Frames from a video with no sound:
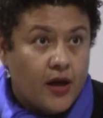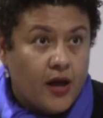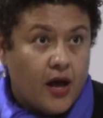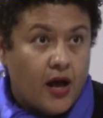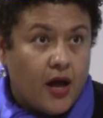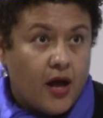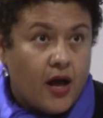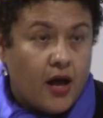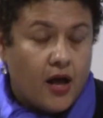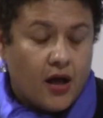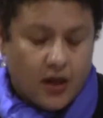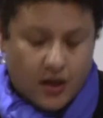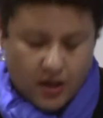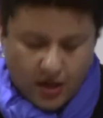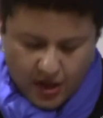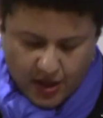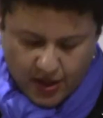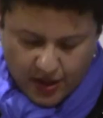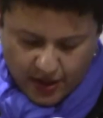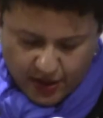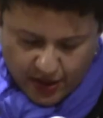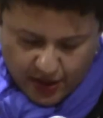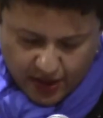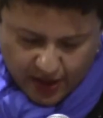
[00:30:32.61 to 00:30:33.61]
Uh,
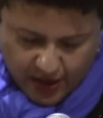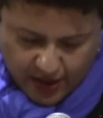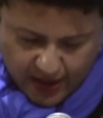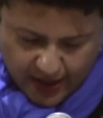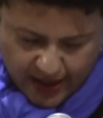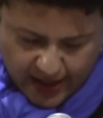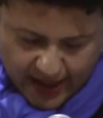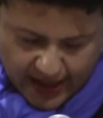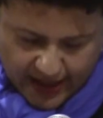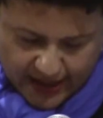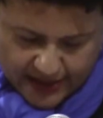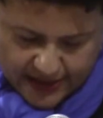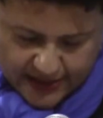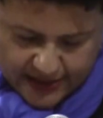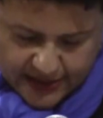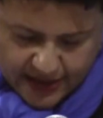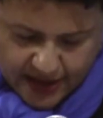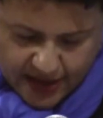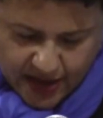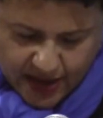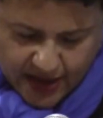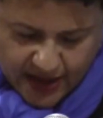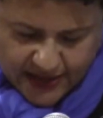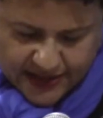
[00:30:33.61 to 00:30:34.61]
uh, uh, and uh,